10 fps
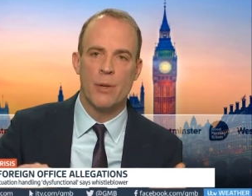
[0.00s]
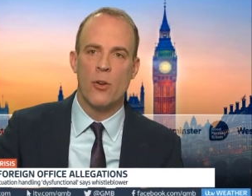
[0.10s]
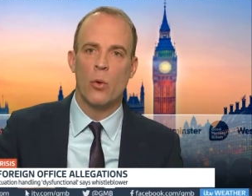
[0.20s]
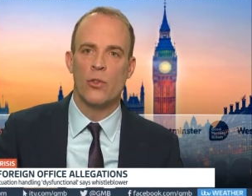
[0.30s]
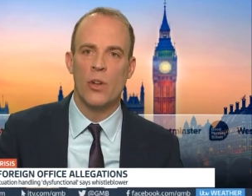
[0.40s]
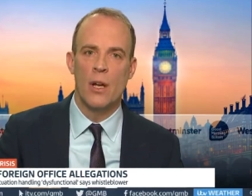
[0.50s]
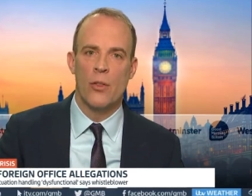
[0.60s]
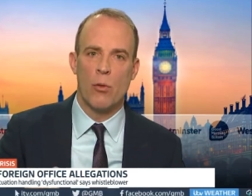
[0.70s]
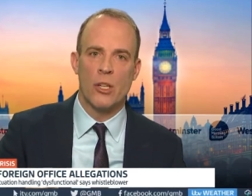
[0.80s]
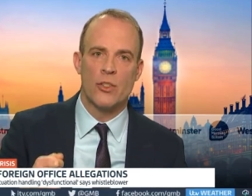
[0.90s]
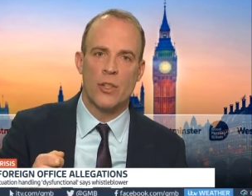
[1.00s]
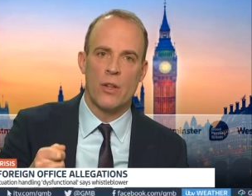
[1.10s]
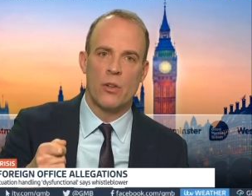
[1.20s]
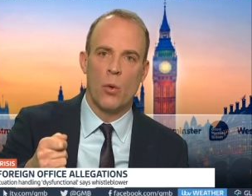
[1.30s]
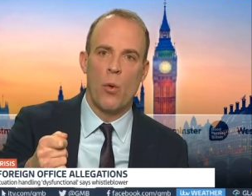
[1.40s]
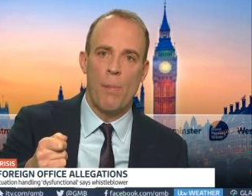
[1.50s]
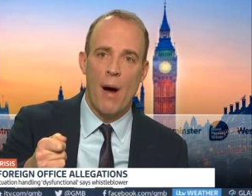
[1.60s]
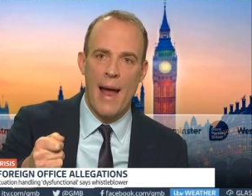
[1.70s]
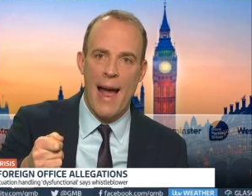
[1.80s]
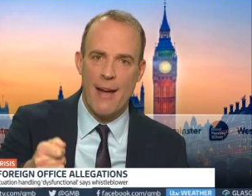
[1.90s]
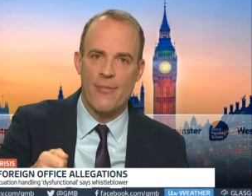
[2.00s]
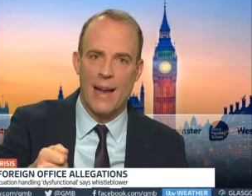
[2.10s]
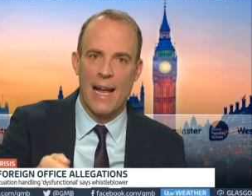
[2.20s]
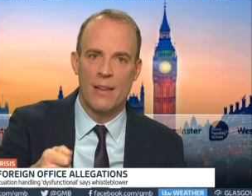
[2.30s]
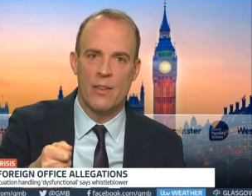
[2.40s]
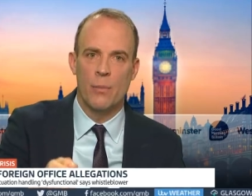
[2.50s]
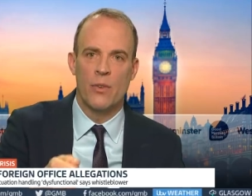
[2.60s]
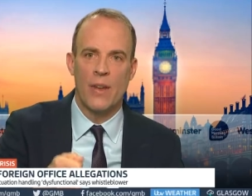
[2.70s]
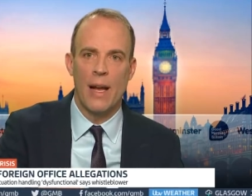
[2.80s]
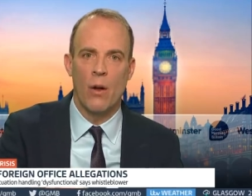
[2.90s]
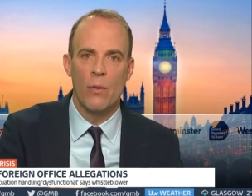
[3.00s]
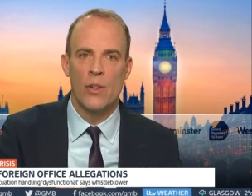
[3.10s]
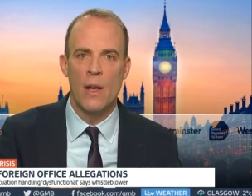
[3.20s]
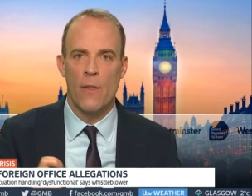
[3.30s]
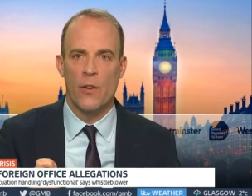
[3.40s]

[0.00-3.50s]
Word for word: but of course the rush to the door by Afghans themselves,